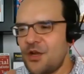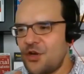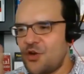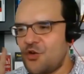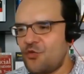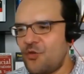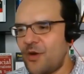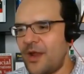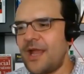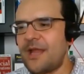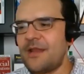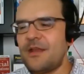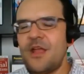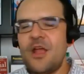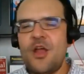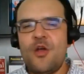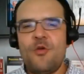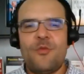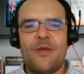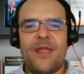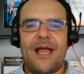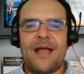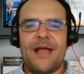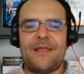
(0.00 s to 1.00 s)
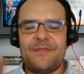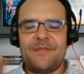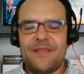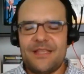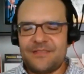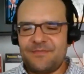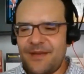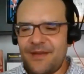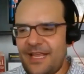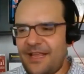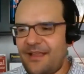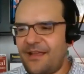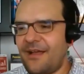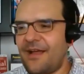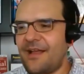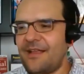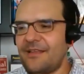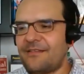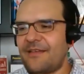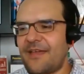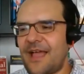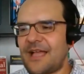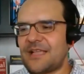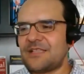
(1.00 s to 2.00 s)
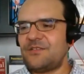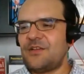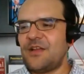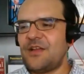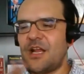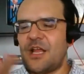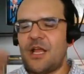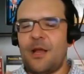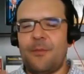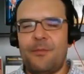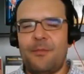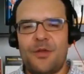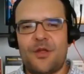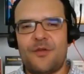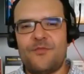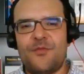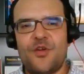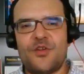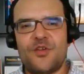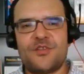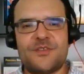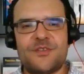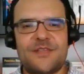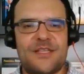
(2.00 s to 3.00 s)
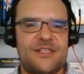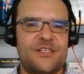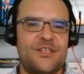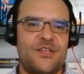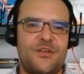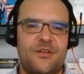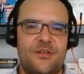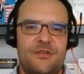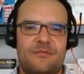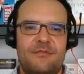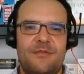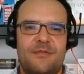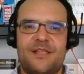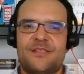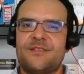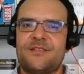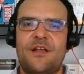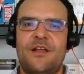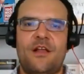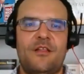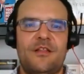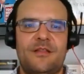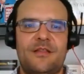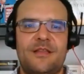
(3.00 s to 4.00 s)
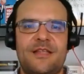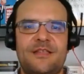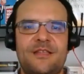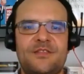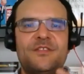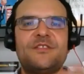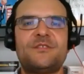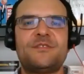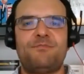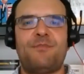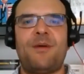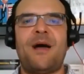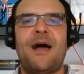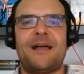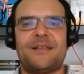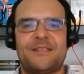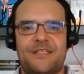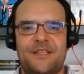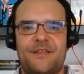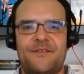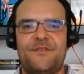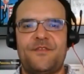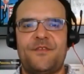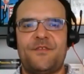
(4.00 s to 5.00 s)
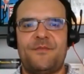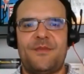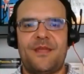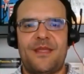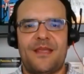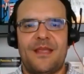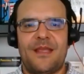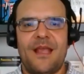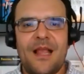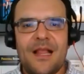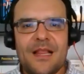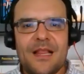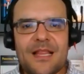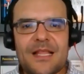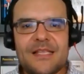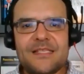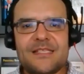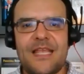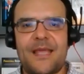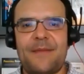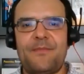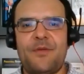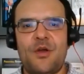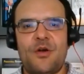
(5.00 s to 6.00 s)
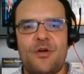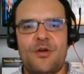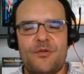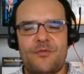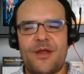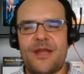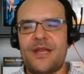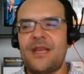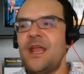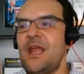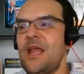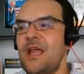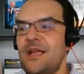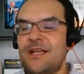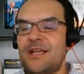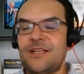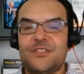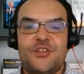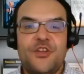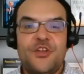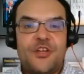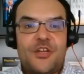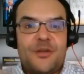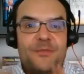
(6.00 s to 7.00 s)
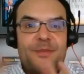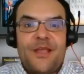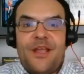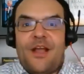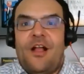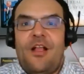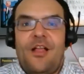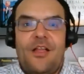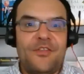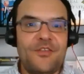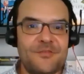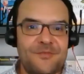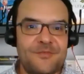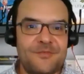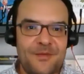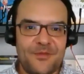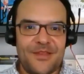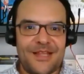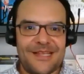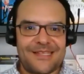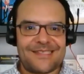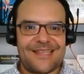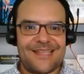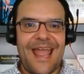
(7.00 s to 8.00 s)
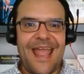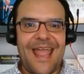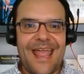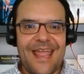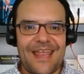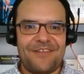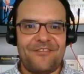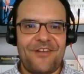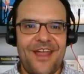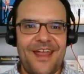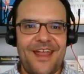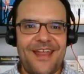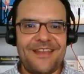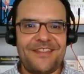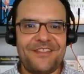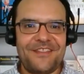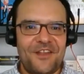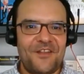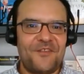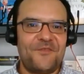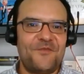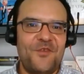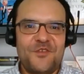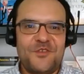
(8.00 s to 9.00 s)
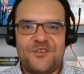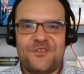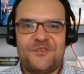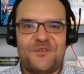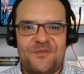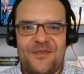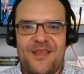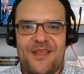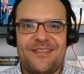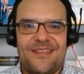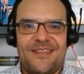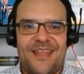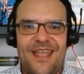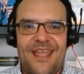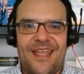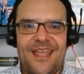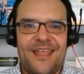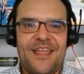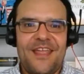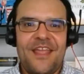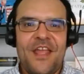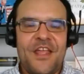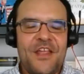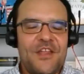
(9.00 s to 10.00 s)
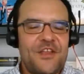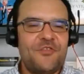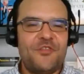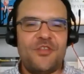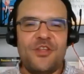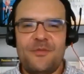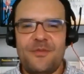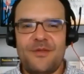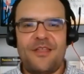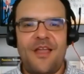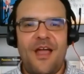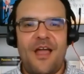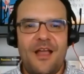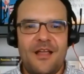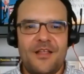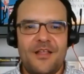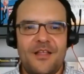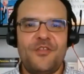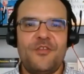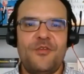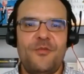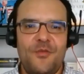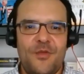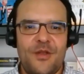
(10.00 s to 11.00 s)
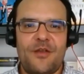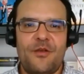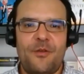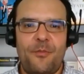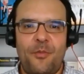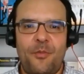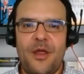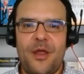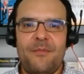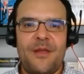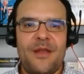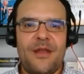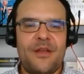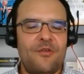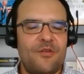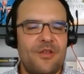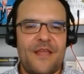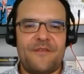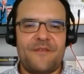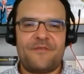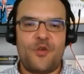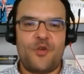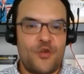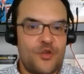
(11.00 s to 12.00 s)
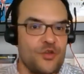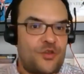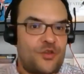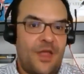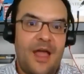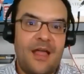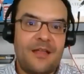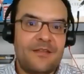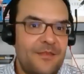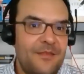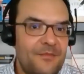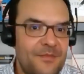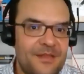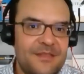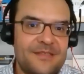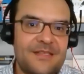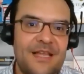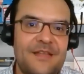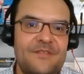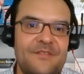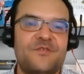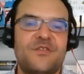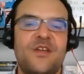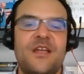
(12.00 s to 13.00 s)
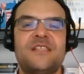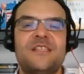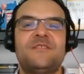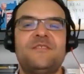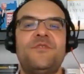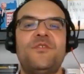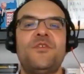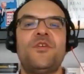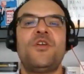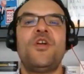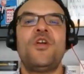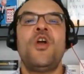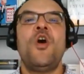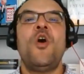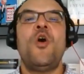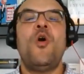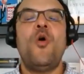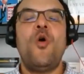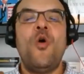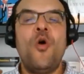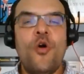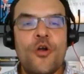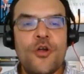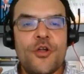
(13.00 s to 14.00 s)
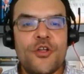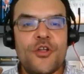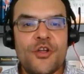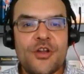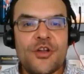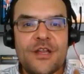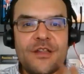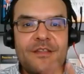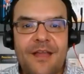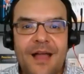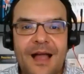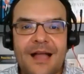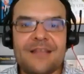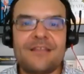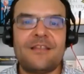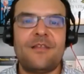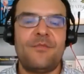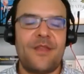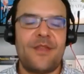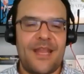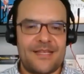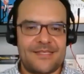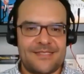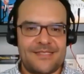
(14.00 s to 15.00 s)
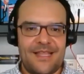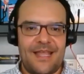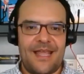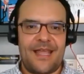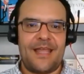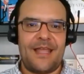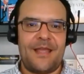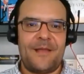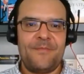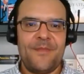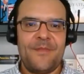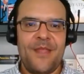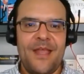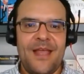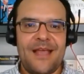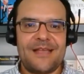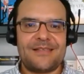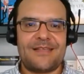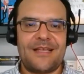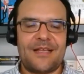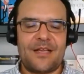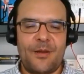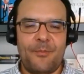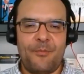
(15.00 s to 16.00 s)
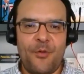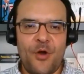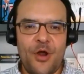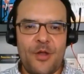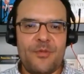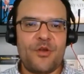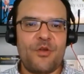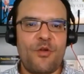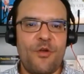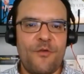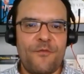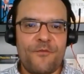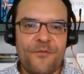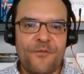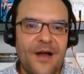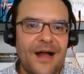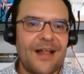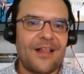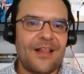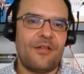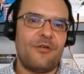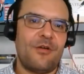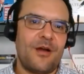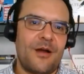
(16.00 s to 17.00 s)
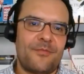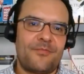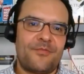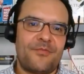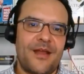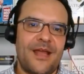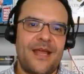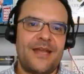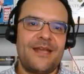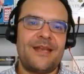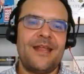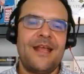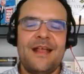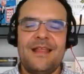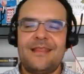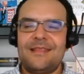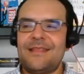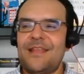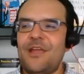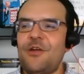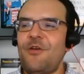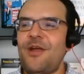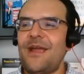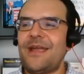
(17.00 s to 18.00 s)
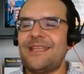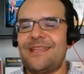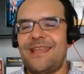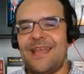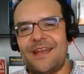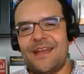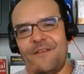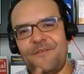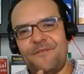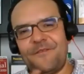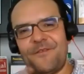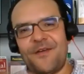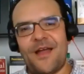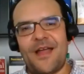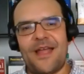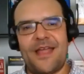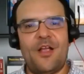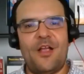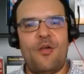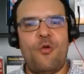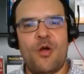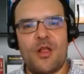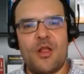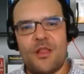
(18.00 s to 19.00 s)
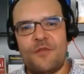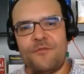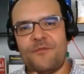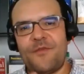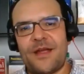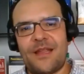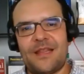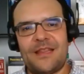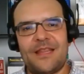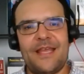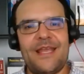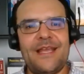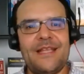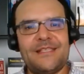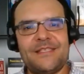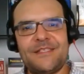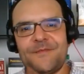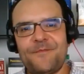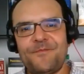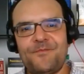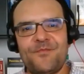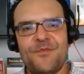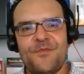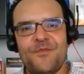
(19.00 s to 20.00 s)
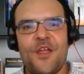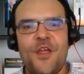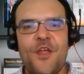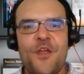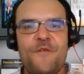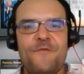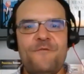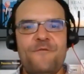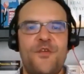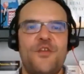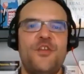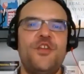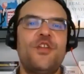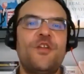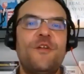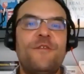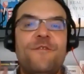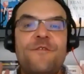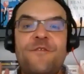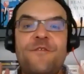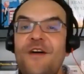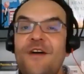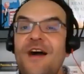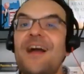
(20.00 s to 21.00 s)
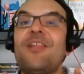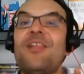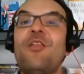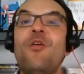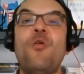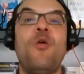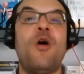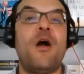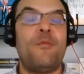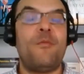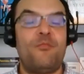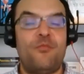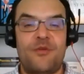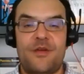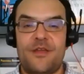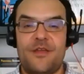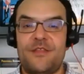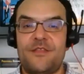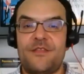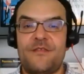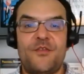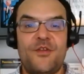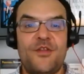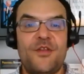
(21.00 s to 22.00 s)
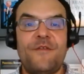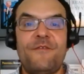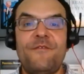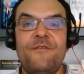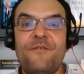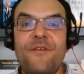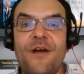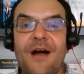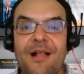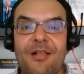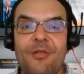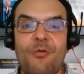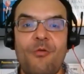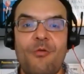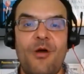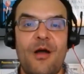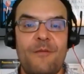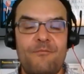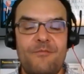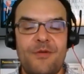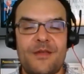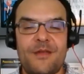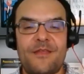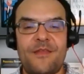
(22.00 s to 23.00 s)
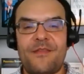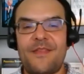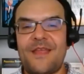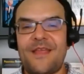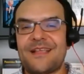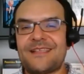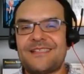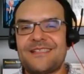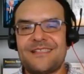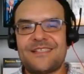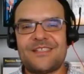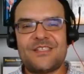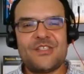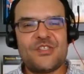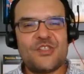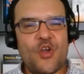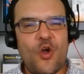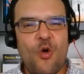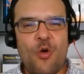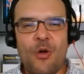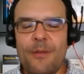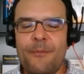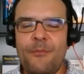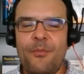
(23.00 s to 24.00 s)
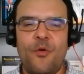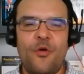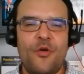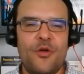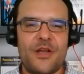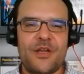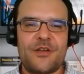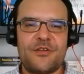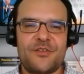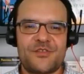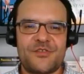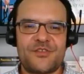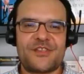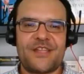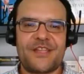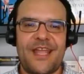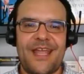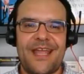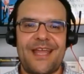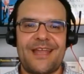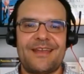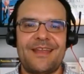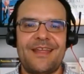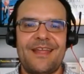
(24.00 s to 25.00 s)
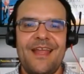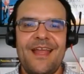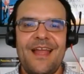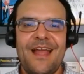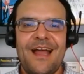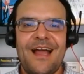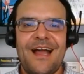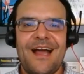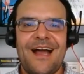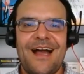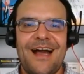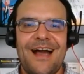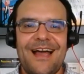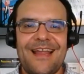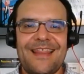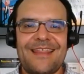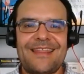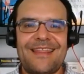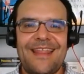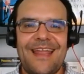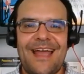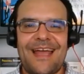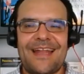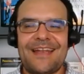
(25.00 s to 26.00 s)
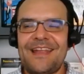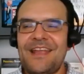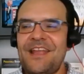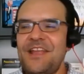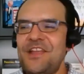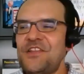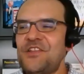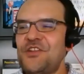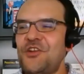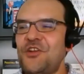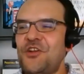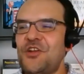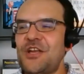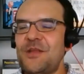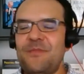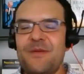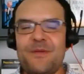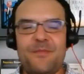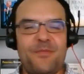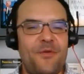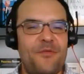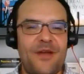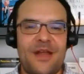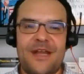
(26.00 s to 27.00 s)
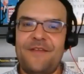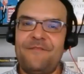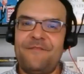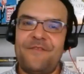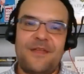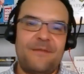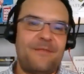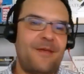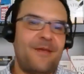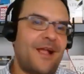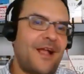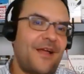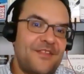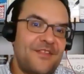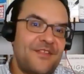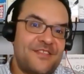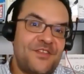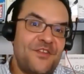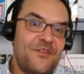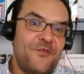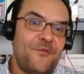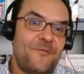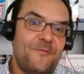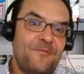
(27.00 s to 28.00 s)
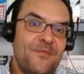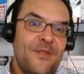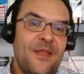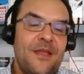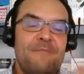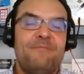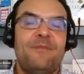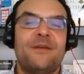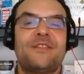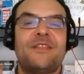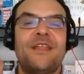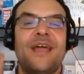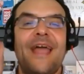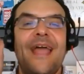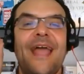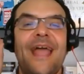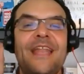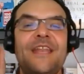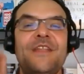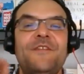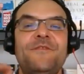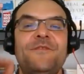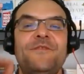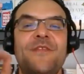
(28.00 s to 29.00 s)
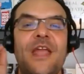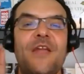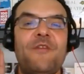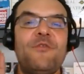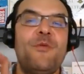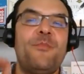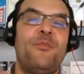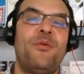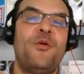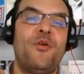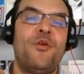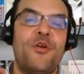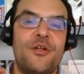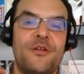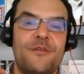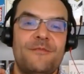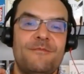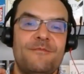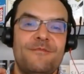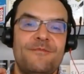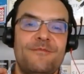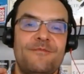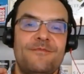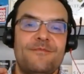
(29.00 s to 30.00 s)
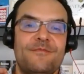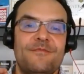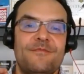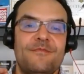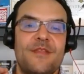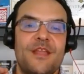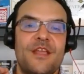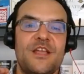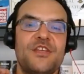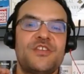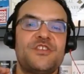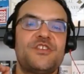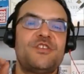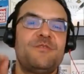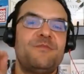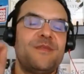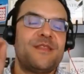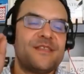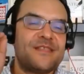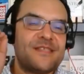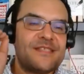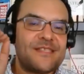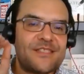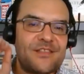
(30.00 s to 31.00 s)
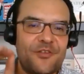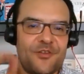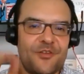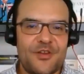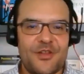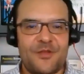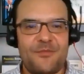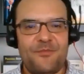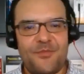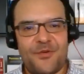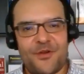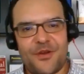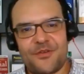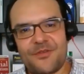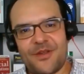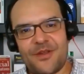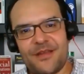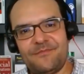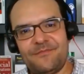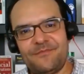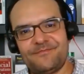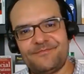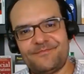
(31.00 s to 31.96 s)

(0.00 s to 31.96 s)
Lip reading: Great. We have these many contacts. We get a couple conversions. That's good. That's solid. This looks positive to me. Let's keep going, right? Because you're going to be calling those people next day, right? The conversions from that day, you're going to be talking to them in an appointment or you're talking to them as a live transfer, or you're going to talk to them the next day as like an appointment or a follow-up, right? They're identifying qualified leads for you to follow up with, And that's so important to understand that you're going to be providing feedback on these too. But the end of day report should be the starting point, right?